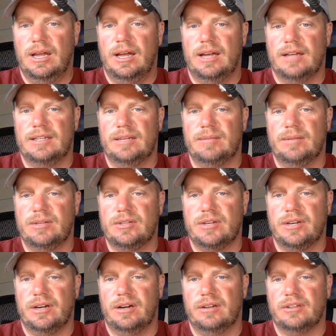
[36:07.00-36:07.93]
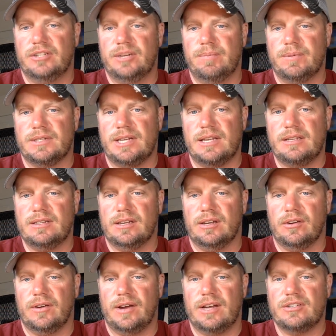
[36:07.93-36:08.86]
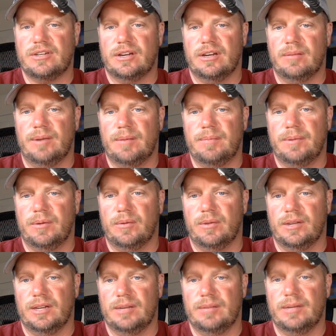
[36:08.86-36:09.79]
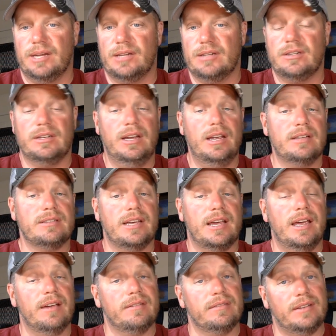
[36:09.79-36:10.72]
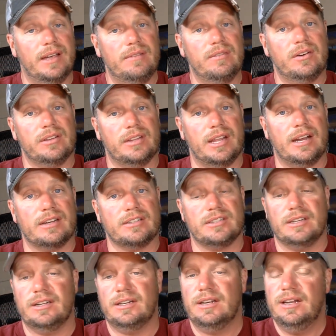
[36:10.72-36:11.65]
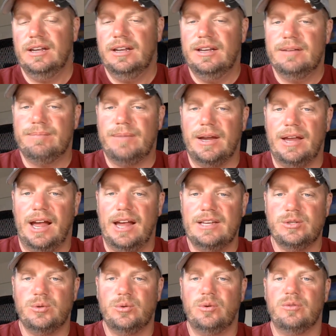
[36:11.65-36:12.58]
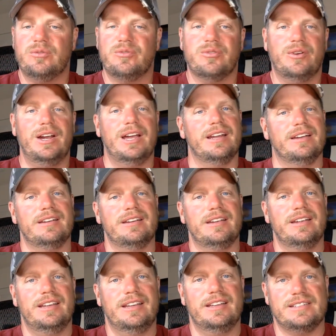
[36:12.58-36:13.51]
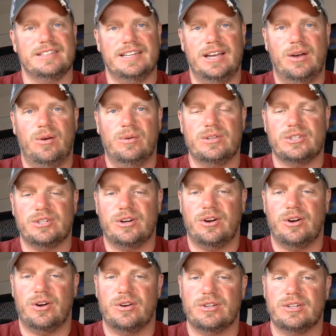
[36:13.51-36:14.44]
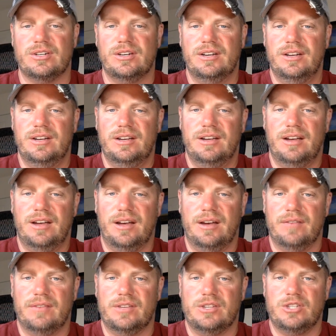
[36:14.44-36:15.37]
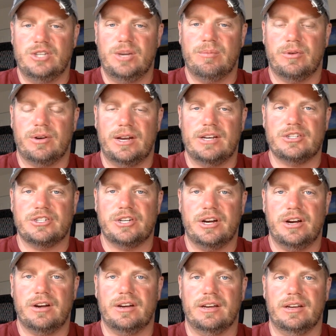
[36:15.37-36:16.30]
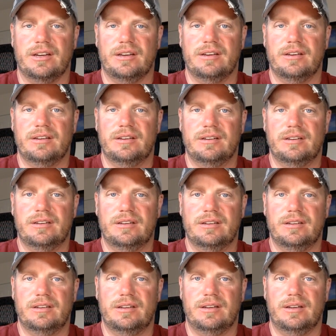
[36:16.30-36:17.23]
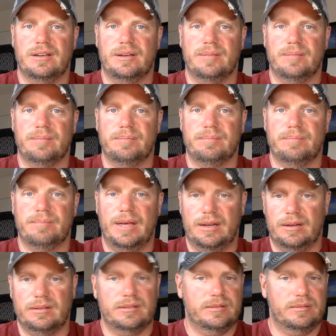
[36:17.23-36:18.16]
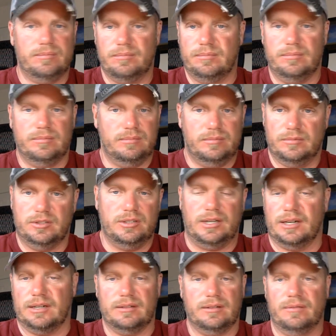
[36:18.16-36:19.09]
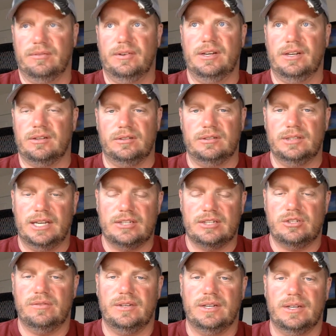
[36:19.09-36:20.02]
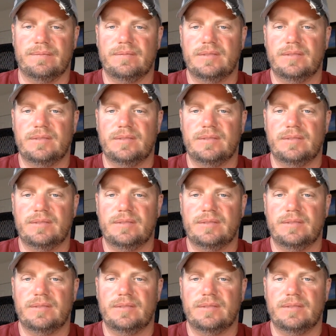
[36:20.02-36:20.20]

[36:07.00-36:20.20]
Tim, did you hear Jeep is testing a Grand Cherokee? It might be with a Demon engine. Yes, I have. I've heard that, actually. My high school friend is now in charge of the Jeep Grand Cherokee truck or vehicle, SUV.